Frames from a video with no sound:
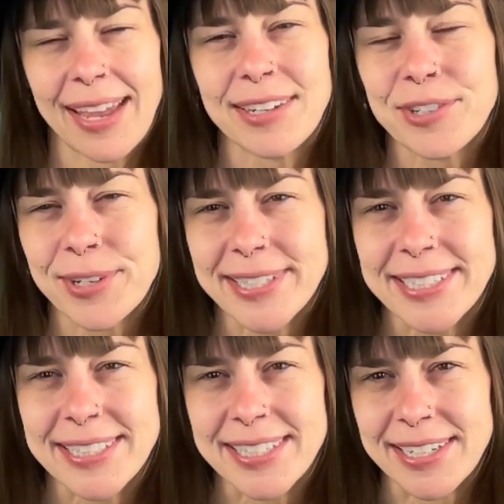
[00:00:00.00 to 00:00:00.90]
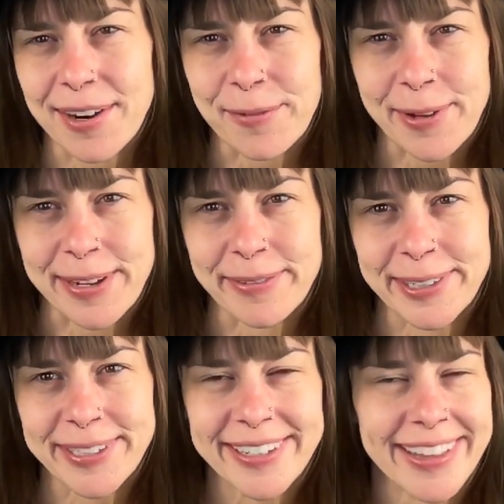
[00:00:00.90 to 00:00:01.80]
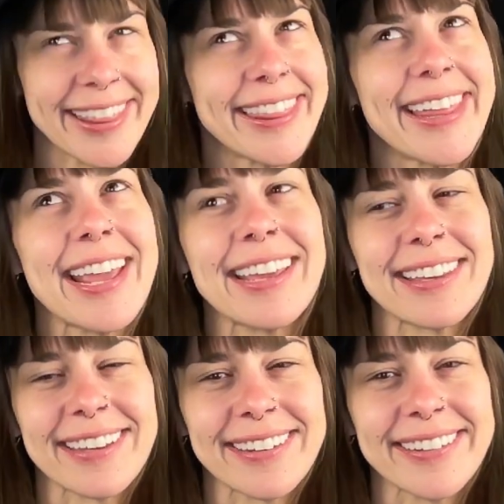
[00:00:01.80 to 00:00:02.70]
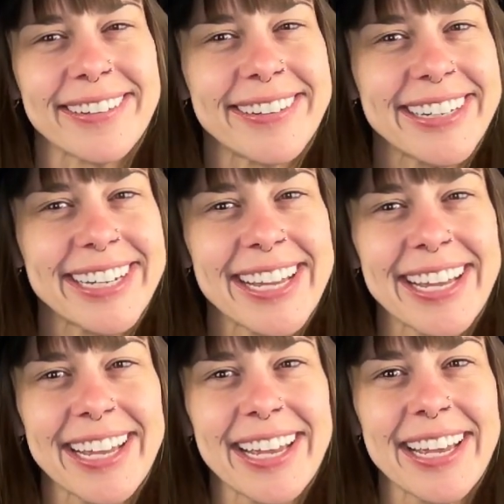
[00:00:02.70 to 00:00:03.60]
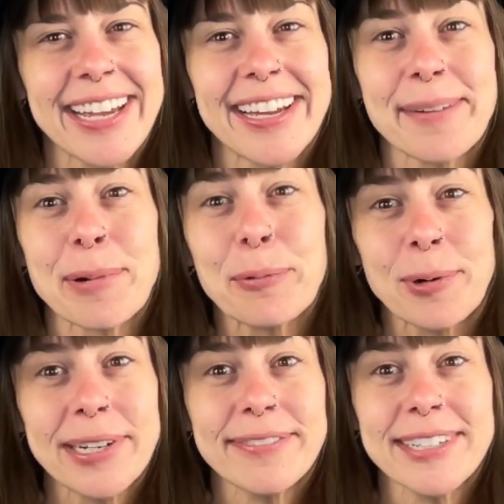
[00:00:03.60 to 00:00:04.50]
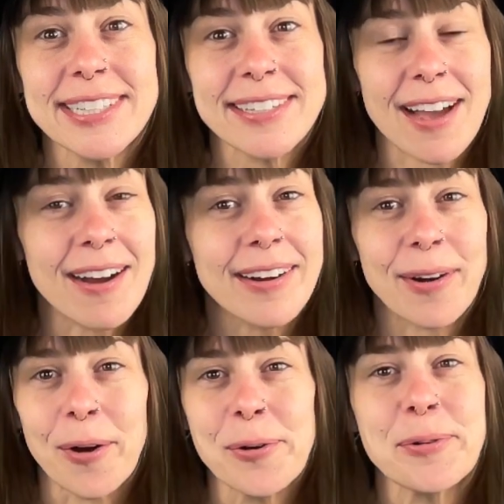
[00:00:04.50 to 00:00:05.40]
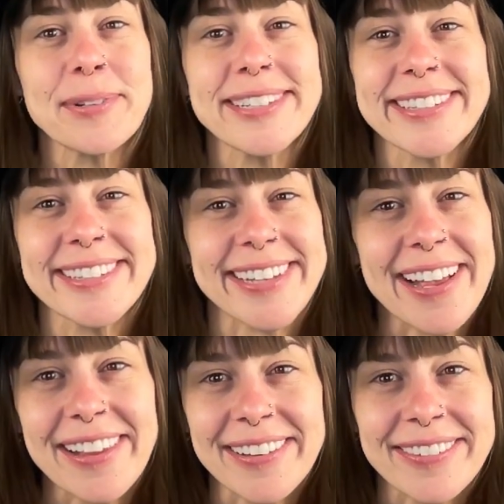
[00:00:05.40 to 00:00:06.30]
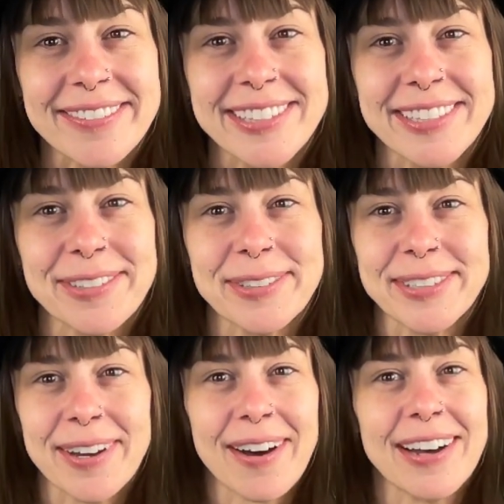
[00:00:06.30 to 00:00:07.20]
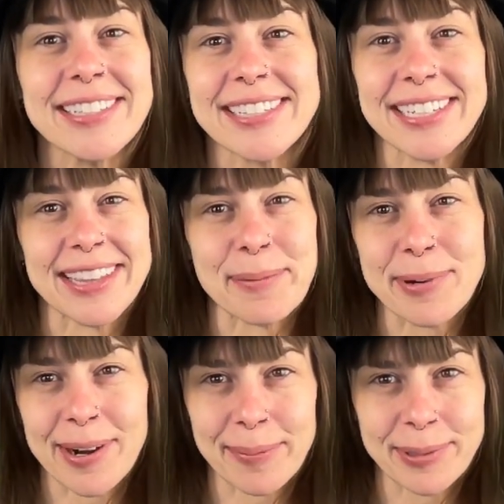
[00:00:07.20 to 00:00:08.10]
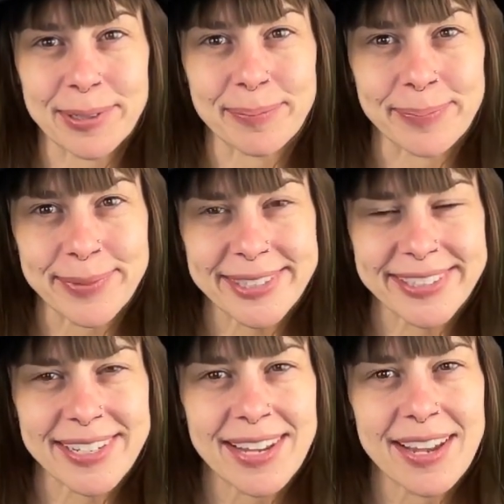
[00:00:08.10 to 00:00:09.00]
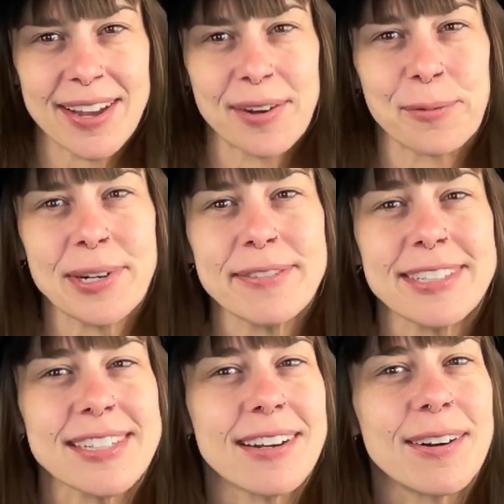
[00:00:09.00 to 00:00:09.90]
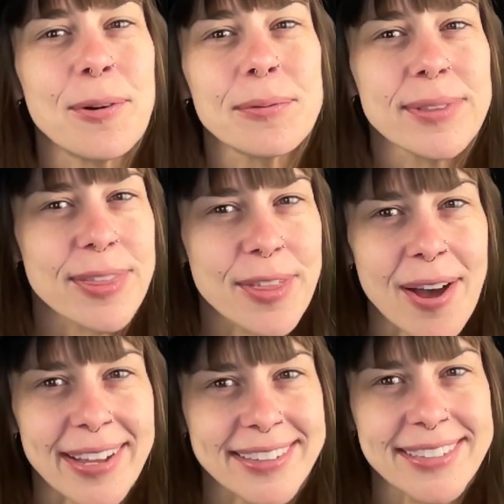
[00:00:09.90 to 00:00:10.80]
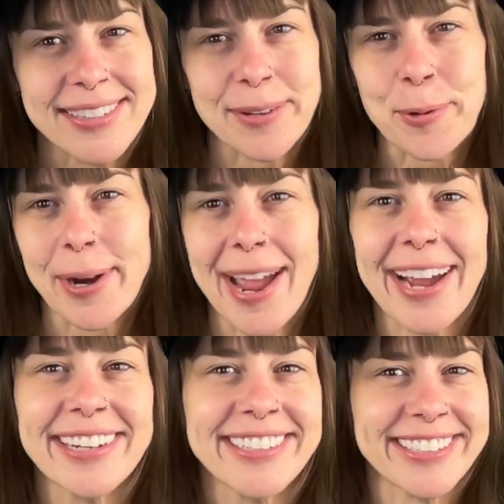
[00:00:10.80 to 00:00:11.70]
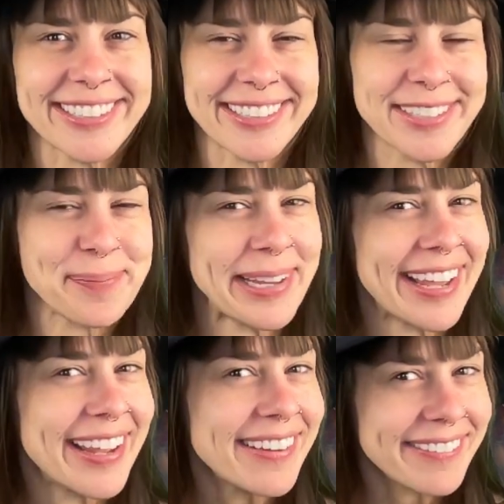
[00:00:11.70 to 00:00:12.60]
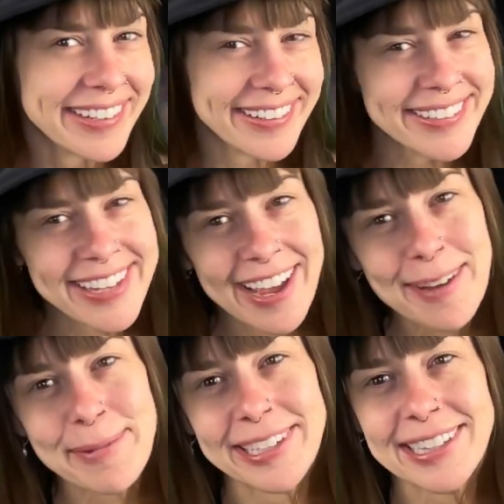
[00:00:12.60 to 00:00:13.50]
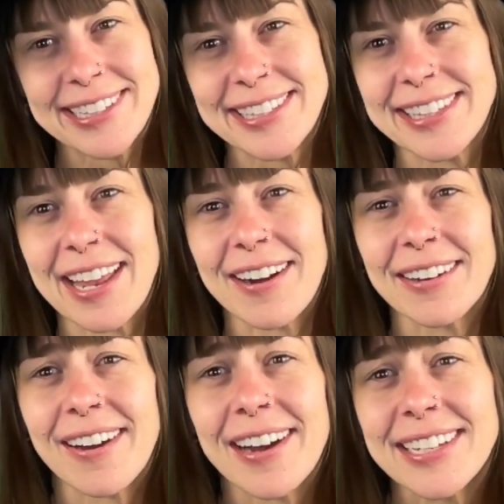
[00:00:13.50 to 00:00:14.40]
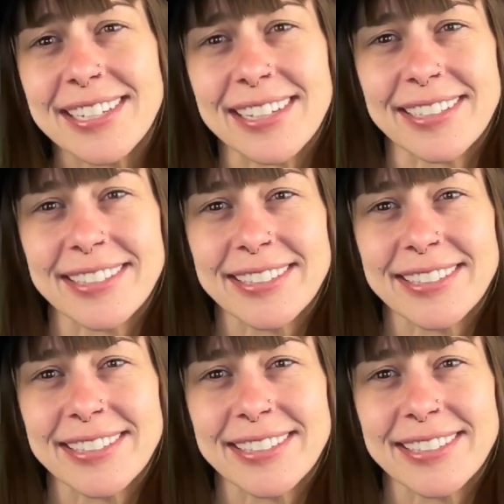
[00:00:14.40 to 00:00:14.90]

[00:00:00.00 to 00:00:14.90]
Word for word: and trust it's in our favor. Thank you. But what if it's our own selves who's causing the problems? What if it's our own thoughts or actions, behaviors, habits that are causing us